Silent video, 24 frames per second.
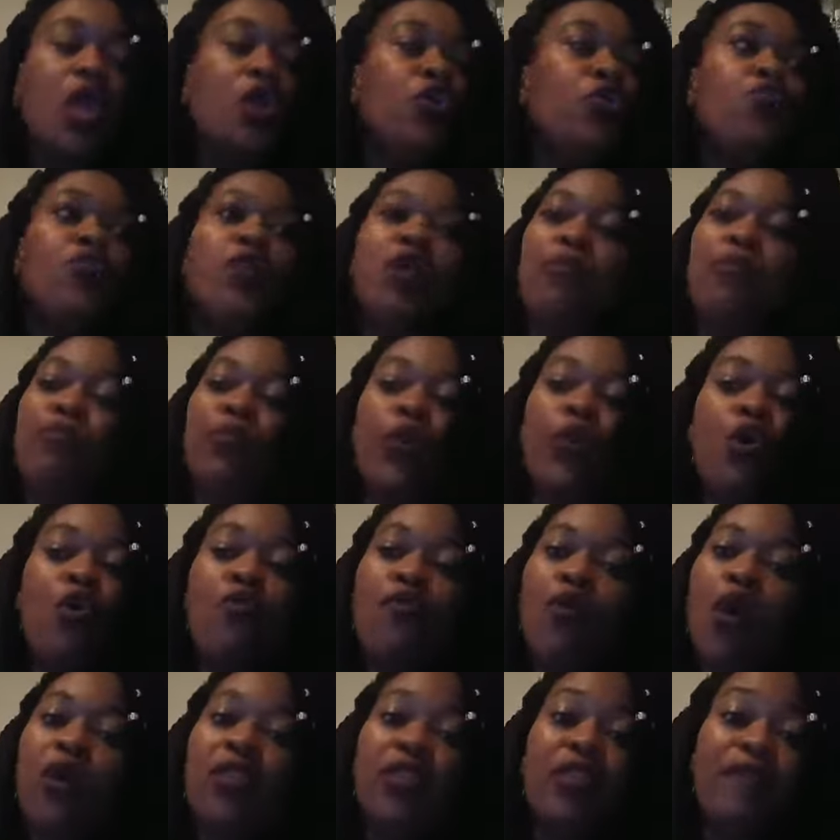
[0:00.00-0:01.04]
You didn't
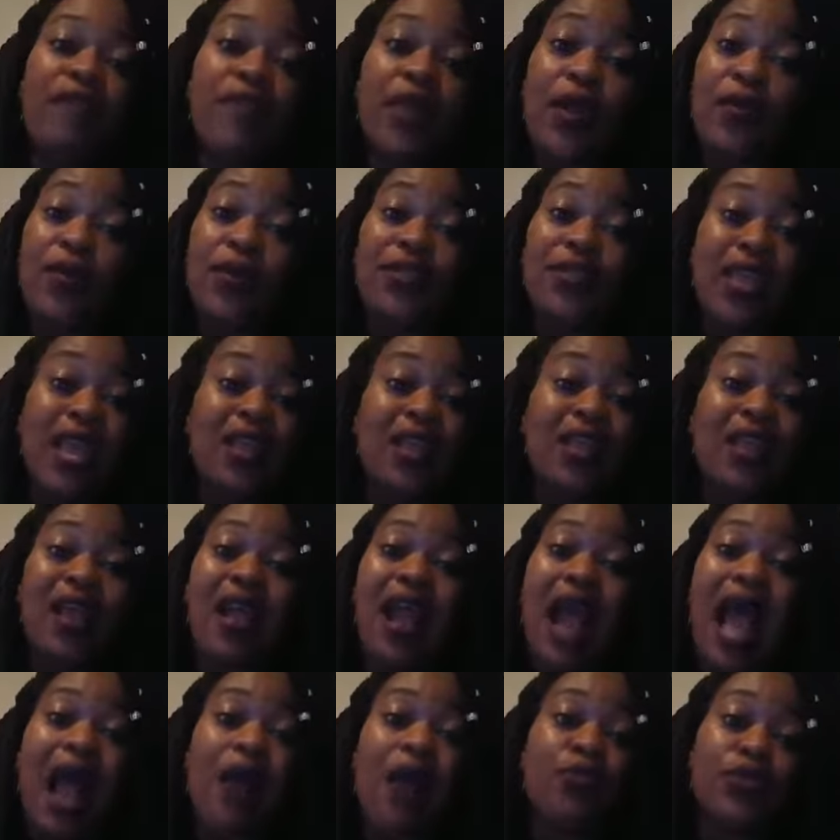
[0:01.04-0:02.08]
move on the very thing
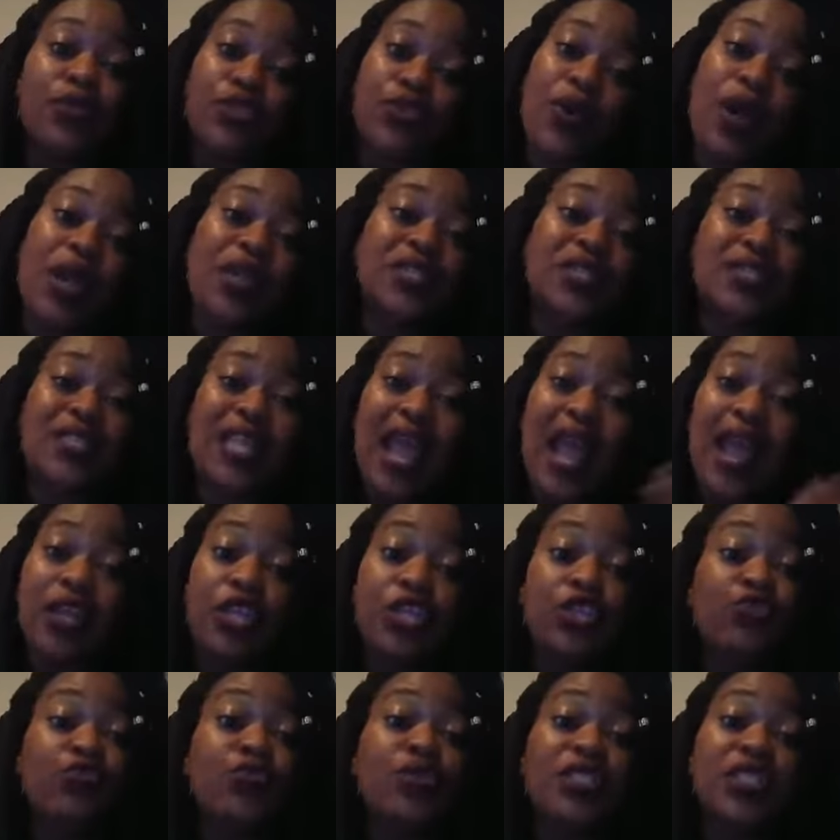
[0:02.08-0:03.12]
that God was trying to say, I
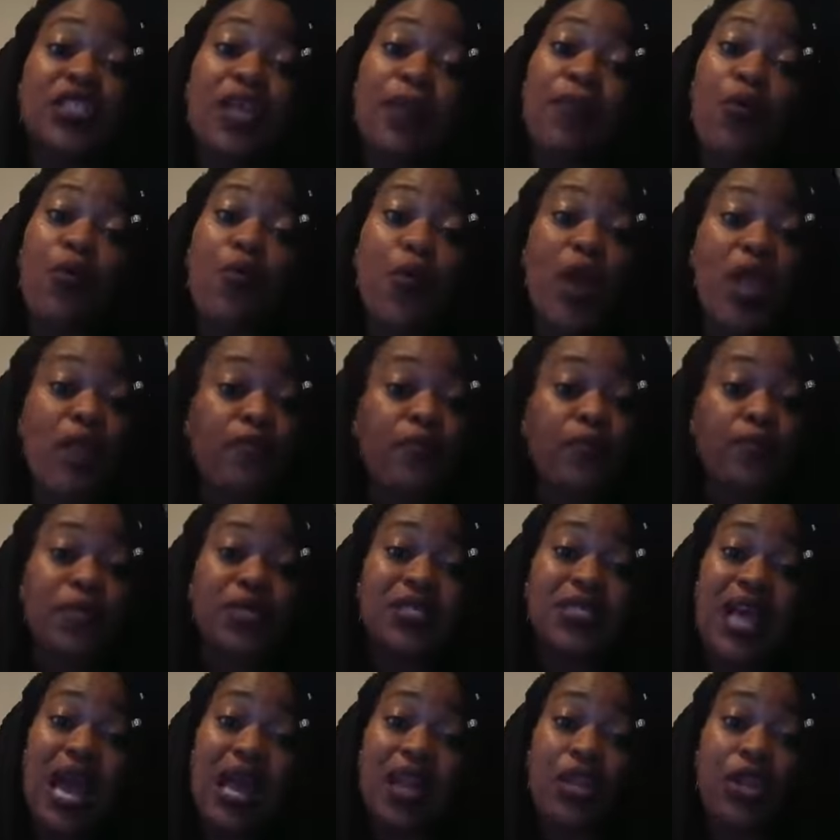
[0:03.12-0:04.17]
need you to step away from
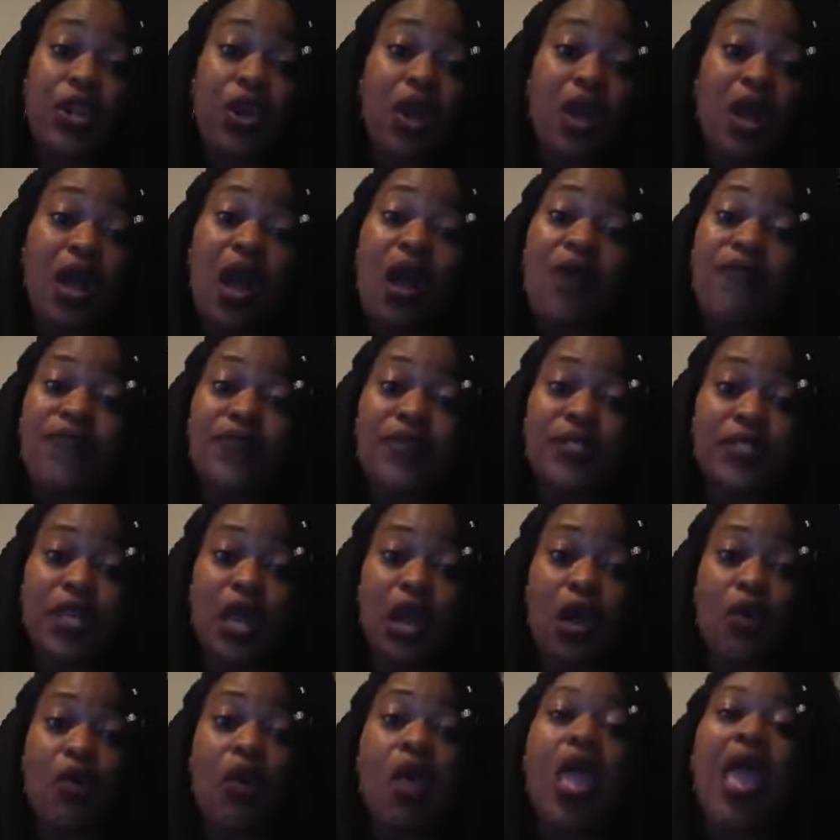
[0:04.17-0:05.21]
this, out of your comfort
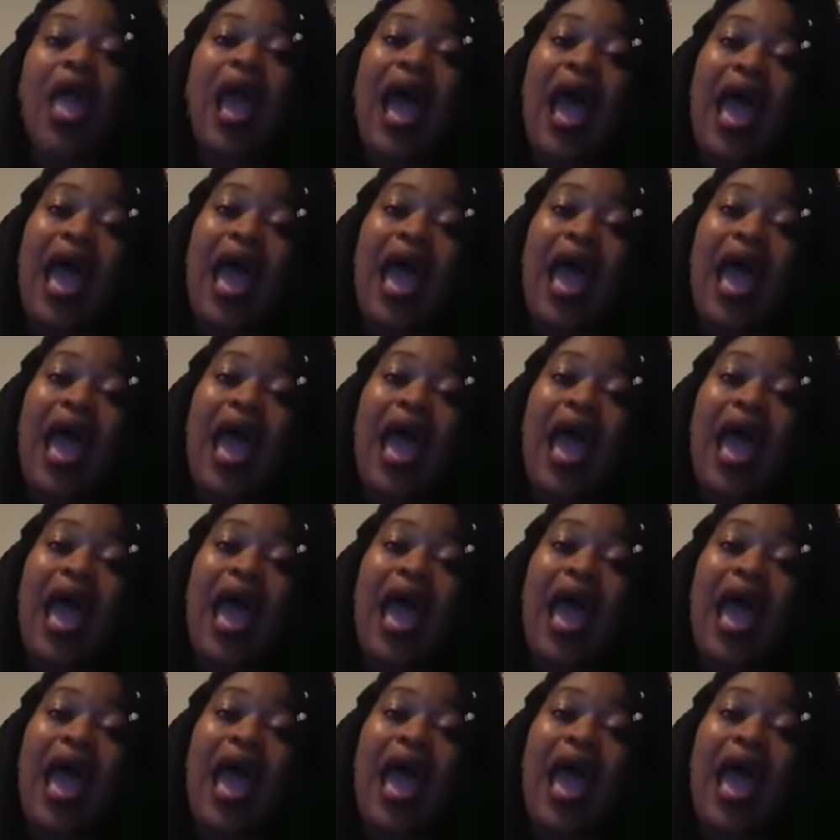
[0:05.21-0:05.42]
zone.